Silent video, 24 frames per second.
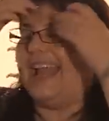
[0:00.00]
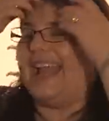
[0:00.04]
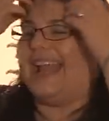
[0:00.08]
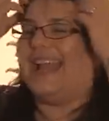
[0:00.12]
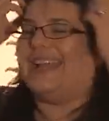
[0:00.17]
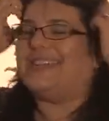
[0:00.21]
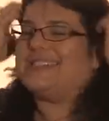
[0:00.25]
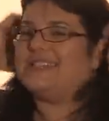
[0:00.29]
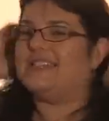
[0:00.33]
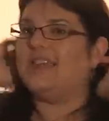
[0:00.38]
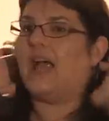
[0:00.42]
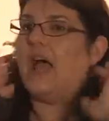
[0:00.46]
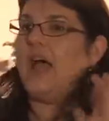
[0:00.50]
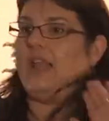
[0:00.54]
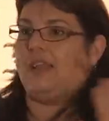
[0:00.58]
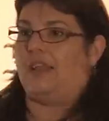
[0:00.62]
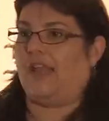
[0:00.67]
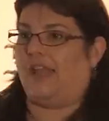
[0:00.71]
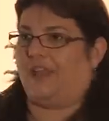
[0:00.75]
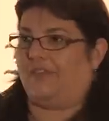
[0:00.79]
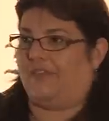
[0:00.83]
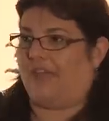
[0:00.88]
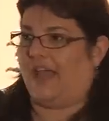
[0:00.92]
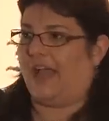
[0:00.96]
It's not
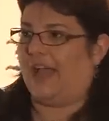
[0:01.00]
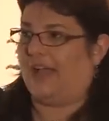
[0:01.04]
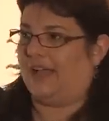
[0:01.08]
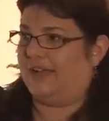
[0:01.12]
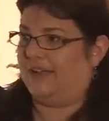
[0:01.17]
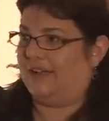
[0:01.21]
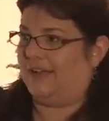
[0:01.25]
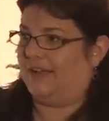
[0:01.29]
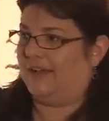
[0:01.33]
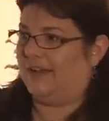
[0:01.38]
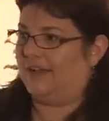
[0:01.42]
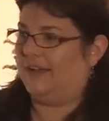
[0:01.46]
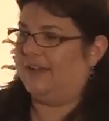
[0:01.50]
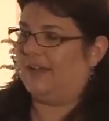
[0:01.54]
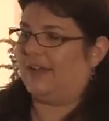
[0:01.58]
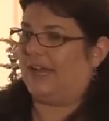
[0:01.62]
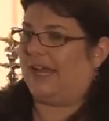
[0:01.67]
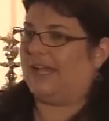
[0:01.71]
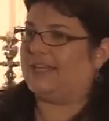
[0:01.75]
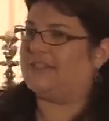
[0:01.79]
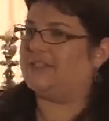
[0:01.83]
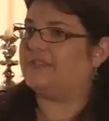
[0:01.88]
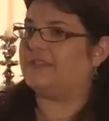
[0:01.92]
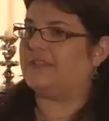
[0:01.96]
like that.
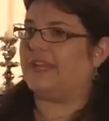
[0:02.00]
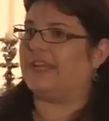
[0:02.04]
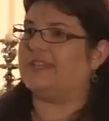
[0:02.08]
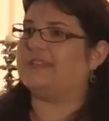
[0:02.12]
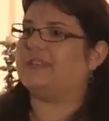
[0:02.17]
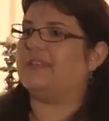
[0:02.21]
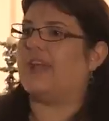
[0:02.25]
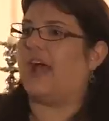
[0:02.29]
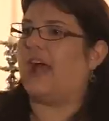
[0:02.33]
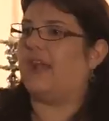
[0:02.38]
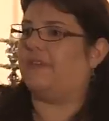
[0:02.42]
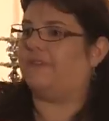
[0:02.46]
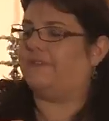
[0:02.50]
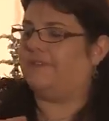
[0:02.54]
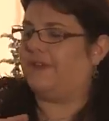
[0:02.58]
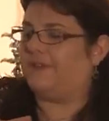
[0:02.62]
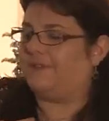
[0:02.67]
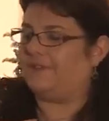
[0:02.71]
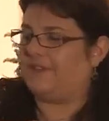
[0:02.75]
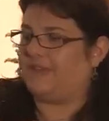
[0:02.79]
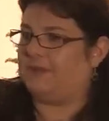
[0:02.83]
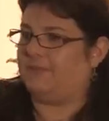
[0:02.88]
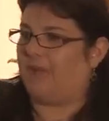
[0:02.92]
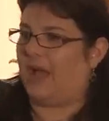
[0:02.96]
It's, it's not
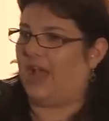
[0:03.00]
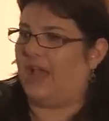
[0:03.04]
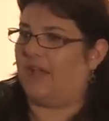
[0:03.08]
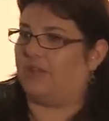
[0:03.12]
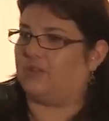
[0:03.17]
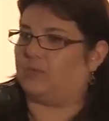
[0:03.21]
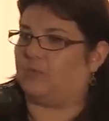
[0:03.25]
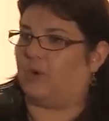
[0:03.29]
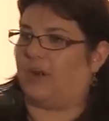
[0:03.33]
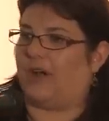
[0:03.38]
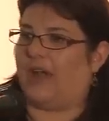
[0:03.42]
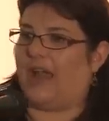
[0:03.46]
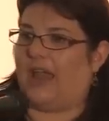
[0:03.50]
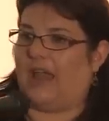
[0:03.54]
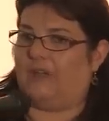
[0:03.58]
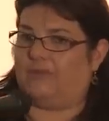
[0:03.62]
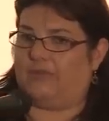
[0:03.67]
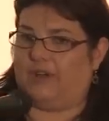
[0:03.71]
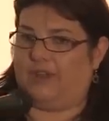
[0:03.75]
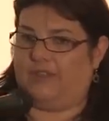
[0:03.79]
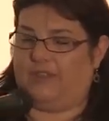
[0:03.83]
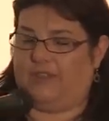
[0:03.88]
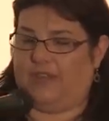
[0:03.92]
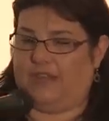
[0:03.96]
50 miles where
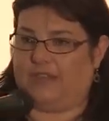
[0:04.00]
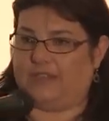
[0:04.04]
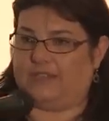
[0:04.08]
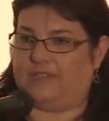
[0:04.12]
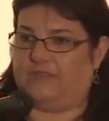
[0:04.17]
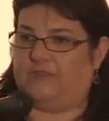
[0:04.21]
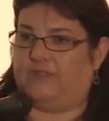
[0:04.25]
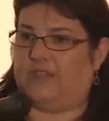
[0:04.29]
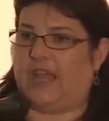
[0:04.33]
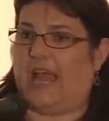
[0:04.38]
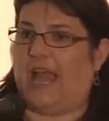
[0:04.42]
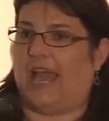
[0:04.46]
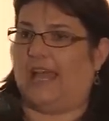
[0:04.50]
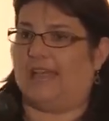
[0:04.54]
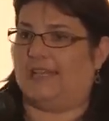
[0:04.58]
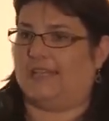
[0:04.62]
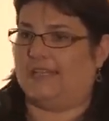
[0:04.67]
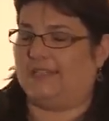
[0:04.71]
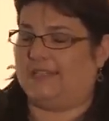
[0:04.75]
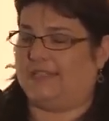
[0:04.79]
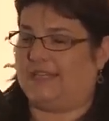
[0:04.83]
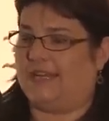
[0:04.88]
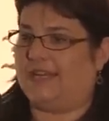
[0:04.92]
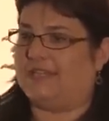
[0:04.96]
everything is flattened.